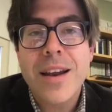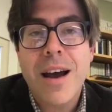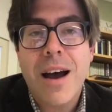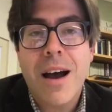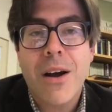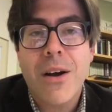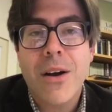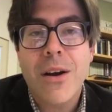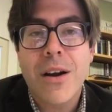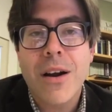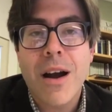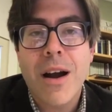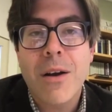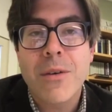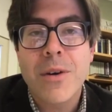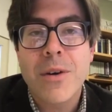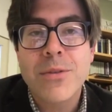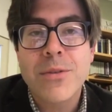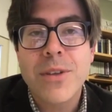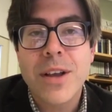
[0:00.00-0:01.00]
our
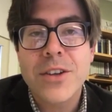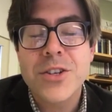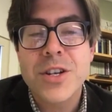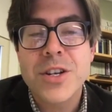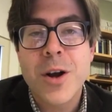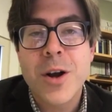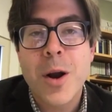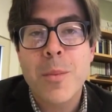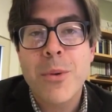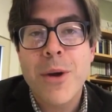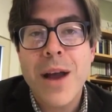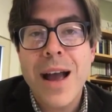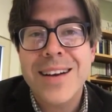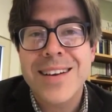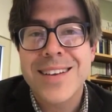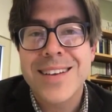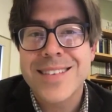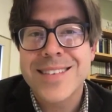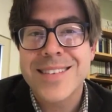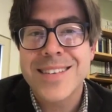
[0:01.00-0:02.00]
reflection and our
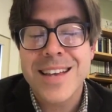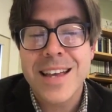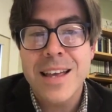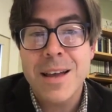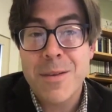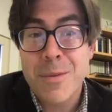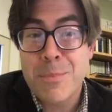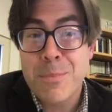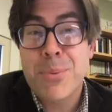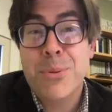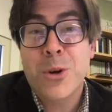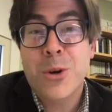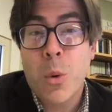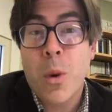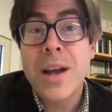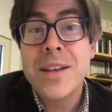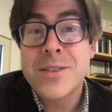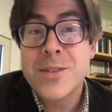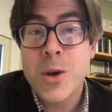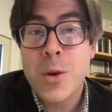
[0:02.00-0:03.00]
practice
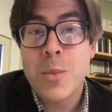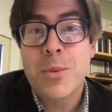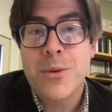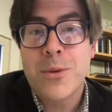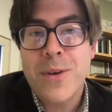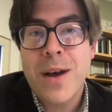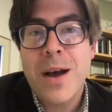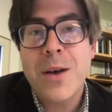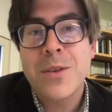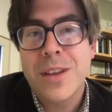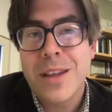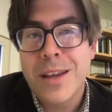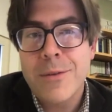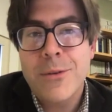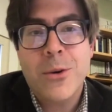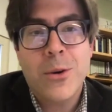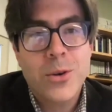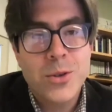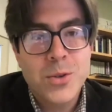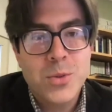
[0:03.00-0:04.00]
quite so profoundly.
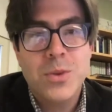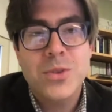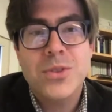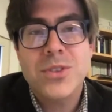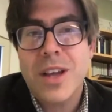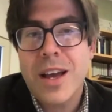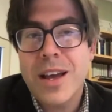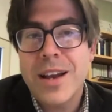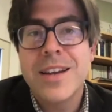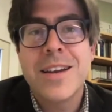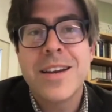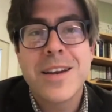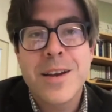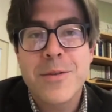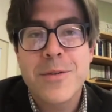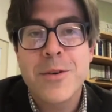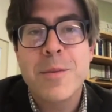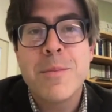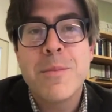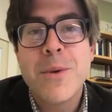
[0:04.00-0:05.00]
Of course, we'll slide into
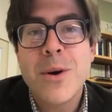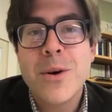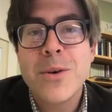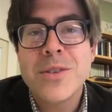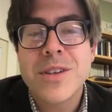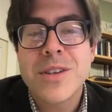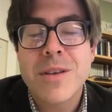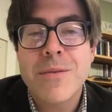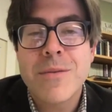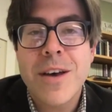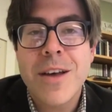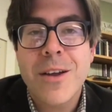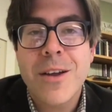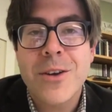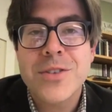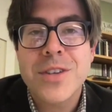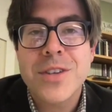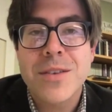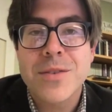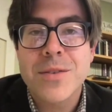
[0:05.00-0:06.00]
different modes and avail
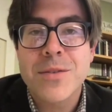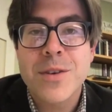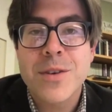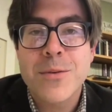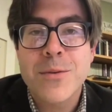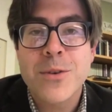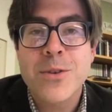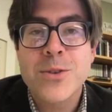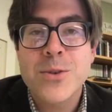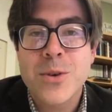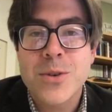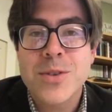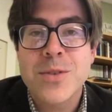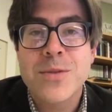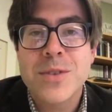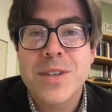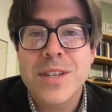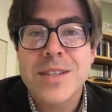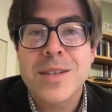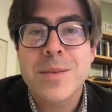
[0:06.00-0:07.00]
ourselves of different sorts
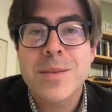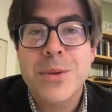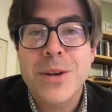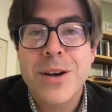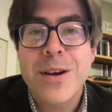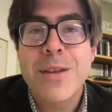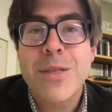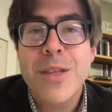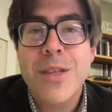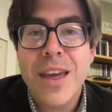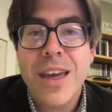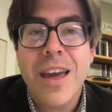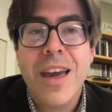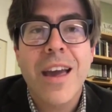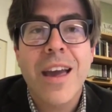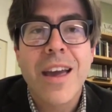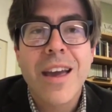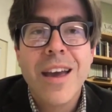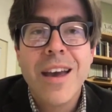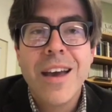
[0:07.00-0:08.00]
of disciplinary
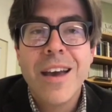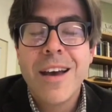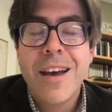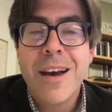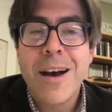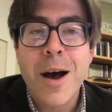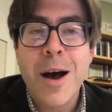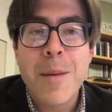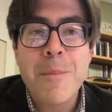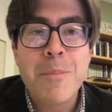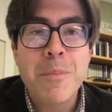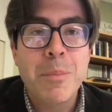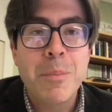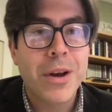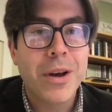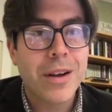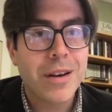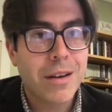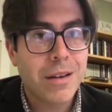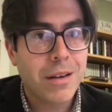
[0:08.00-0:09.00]
thinking,
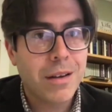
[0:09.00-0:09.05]
but